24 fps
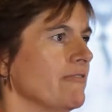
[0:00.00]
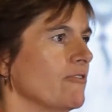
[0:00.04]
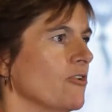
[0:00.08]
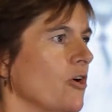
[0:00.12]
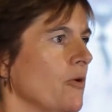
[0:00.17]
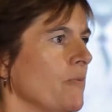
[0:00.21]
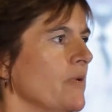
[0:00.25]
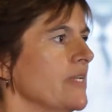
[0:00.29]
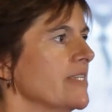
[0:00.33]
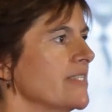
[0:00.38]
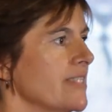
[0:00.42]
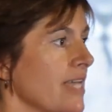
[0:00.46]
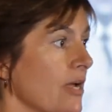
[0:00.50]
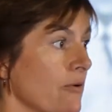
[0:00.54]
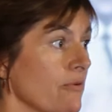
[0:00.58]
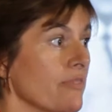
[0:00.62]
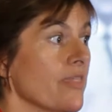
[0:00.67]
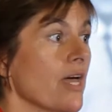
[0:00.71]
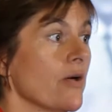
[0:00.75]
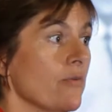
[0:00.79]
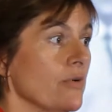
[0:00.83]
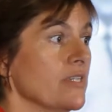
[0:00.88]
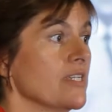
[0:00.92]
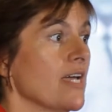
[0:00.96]
comments.
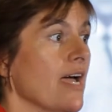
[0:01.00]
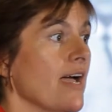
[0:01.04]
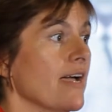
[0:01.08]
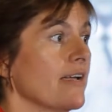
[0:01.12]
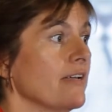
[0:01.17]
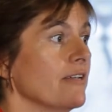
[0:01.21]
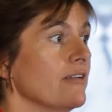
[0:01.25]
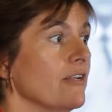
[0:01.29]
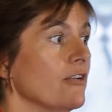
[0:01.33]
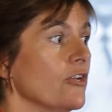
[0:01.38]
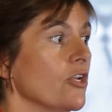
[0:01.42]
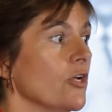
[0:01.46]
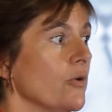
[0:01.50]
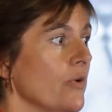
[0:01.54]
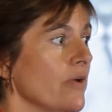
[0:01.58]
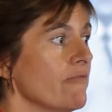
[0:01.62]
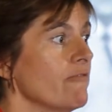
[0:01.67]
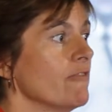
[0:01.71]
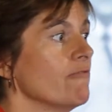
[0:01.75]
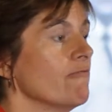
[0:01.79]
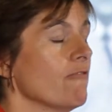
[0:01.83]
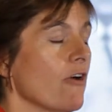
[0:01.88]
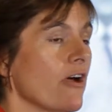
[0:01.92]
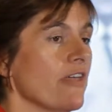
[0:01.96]
They were targeted. Whoever
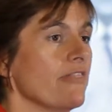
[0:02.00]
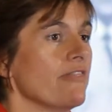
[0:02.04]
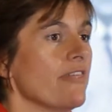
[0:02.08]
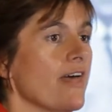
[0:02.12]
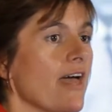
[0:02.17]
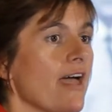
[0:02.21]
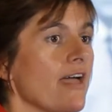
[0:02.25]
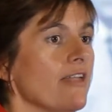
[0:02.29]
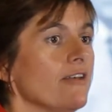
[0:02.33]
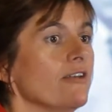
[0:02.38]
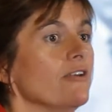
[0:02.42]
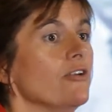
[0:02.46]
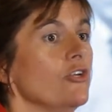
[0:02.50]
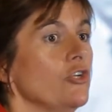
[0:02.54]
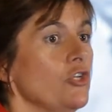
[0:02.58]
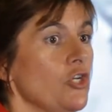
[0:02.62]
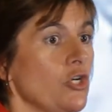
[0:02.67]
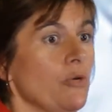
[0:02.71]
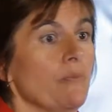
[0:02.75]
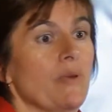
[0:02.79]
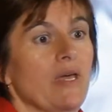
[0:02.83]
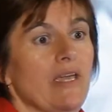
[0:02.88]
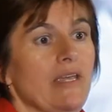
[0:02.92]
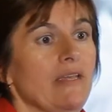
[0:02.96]
wrote that knew
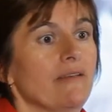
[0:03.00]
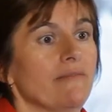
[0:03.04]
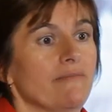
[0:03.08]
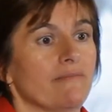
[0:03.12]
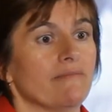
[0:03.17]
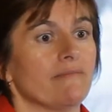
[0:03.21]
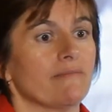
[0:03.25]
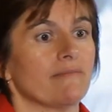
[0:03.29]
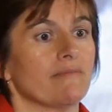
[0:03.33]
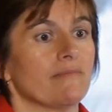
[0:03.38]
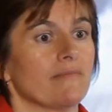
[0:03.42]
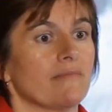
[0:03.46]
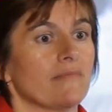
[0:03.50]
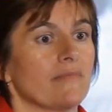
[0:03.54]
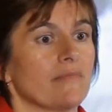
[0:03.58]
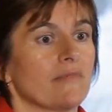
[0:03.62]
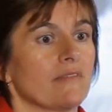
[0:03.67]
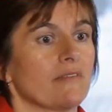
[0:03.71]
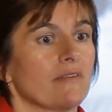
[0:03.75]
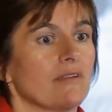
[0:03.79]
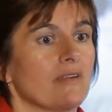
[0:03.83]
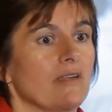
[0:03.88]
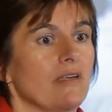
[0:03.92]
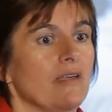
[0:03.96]
me.
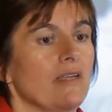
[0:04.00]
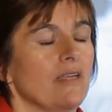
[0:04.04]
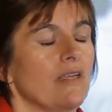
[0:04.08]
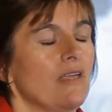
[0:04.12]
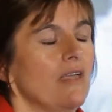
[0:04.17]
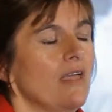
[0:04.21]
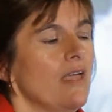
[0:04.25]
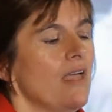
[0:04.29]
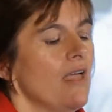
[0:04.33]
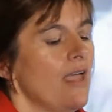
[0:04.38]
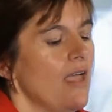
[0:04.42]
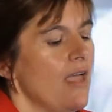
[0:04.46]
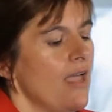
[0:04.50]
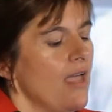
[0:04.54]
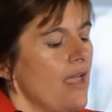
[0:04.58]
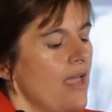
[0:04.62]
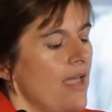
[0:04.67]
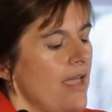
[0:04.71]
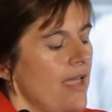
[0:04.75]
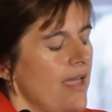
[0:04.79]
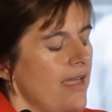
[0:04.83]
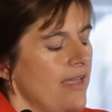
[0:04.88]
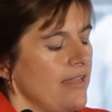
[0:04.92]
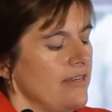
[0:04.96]
Okay.
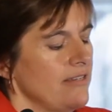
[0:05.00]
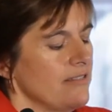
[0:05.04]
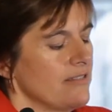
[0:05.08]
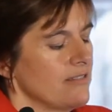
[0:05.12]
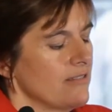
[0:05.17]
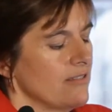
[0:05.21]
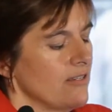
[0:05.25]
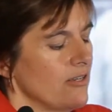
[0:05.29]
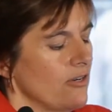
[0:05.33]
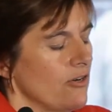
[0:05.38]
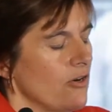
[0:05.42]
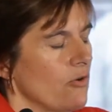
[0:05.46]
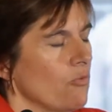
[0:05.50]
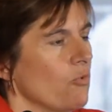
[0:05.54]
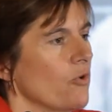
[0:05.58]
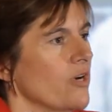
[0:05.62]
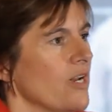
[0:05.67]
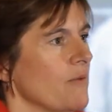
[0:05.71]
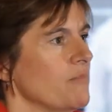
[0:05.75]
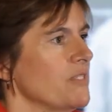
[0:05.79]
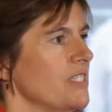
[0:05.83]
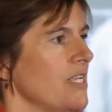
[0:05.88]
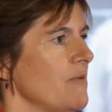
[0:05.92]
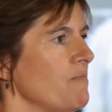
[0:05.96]
And what
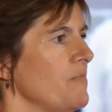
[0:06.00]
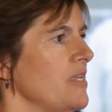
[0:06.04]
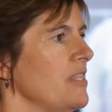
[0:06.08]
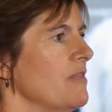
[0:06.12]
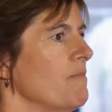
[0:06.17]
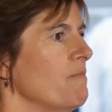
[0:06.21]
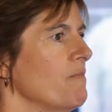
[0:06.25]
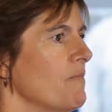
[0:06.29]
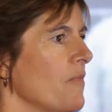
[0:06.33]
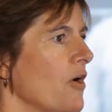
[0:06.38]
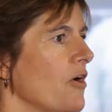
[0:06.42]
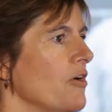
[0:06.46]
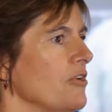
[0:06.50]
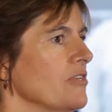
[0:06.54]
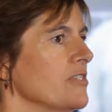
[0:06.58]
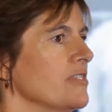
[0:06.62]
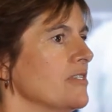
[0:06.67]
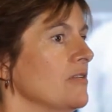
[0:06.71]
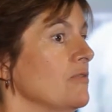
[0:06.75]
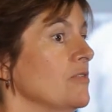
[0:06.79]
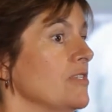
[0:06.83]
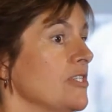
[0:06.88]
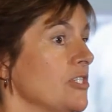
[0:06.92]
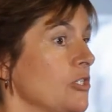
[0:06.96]
upset me the most,
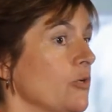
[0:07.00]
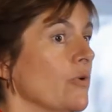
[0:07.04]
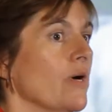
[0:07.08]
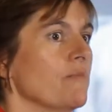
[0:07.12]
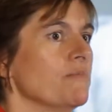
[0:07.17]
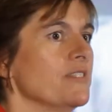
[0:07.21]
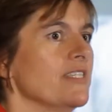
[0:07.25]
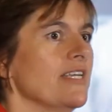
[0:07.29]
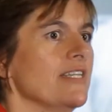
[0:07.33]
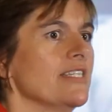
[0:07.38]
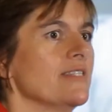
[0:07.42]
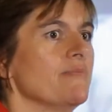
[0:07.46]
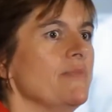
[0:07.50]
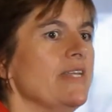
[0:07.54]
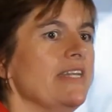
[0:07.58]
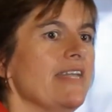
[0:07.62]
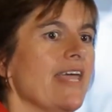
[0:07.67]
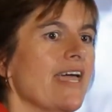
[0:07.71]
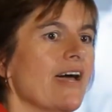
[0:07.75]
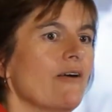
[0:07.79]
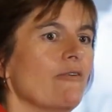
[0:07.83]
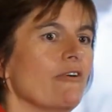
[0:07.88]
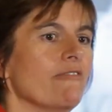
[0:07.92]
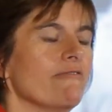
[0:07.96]
and still upsets me
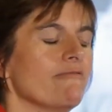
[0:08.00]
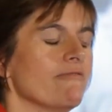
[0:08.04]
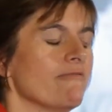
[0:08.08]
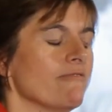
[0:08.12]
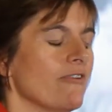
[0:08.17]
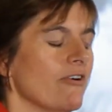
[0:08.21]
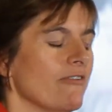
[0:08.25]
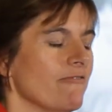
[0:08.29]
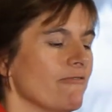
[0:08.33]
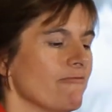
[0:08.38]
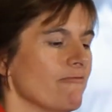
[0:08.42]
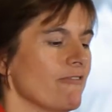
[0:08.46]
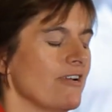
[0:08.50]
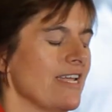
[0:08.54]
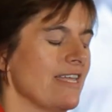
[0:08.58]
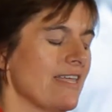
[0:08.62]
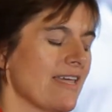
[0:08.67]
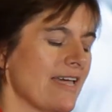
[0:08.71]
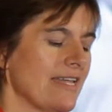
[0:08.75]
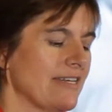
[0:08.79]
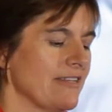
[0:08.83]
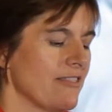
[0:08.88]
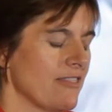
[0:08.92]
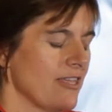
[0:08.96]
now, I've really
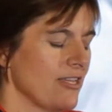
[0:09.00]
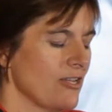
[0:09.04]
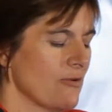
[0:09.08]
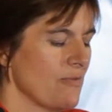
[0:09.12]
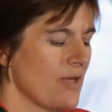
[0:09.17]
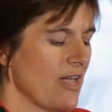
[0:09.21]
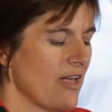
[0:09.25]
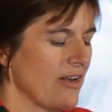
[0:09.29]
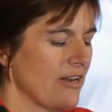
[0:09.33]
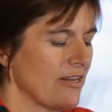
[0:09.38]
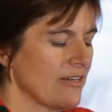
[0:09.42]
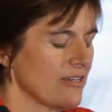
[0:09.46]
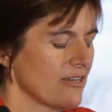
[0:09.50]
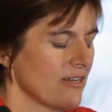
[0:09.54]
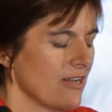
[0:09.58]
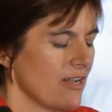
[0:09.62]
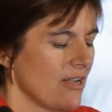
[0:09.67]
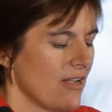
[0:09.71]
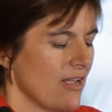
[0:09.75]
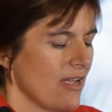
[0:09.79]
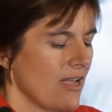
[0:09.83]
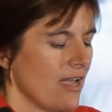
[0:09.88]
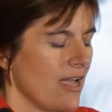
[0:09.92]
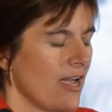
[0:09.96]
had to think about it,
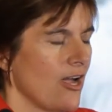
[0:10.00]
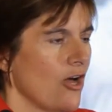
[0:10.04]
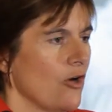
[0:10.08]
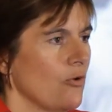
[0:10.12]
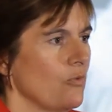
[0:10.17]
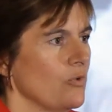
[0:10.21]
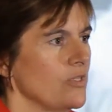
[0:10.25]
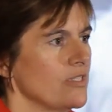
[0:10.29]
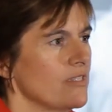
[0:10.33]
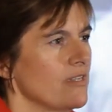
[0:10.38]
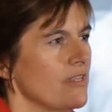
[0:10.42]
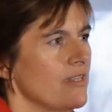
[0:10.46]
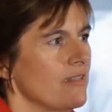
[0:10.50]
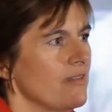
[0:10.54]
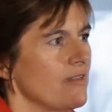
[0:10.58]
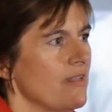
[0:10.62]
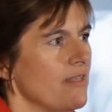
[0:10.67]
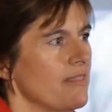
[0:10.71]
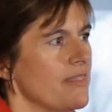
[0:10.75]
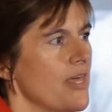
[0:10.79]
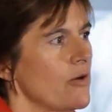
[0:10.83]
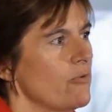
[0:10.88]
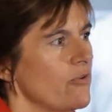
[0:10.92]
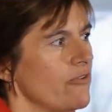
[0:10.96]
was that
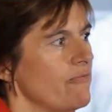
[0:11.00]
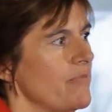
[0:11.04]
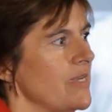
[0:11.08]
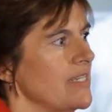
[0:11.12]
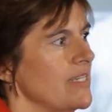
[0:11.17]
would have been